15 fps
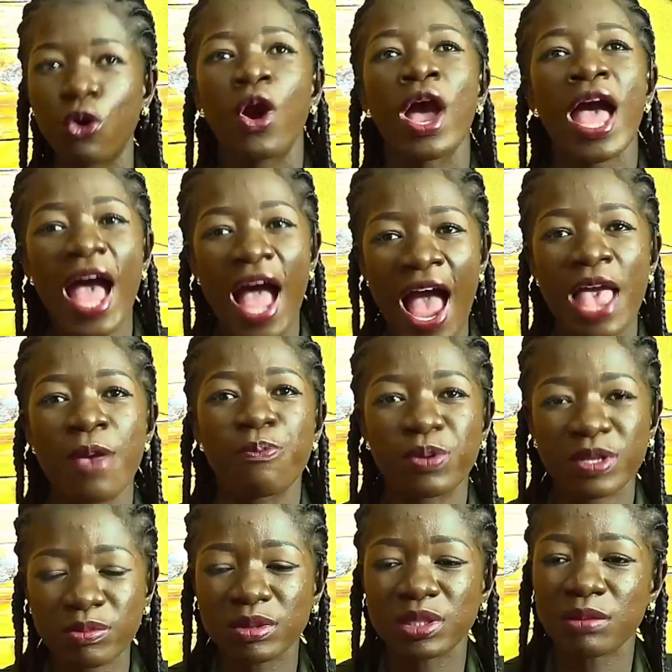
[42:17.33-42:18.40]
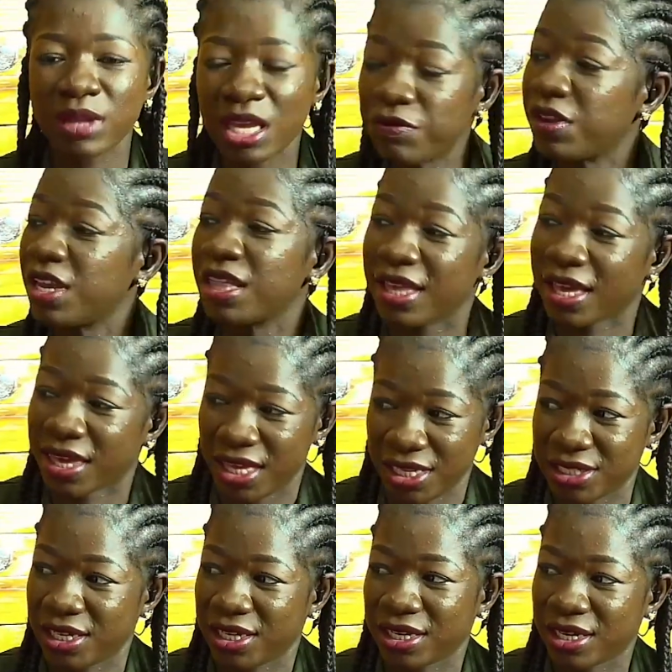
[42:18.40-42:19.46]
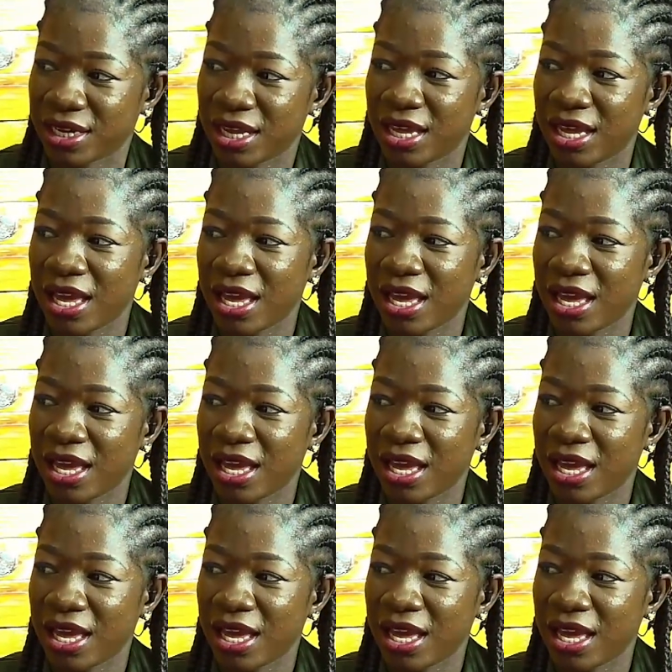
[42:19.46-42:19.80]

So sometimes even in the kitchen,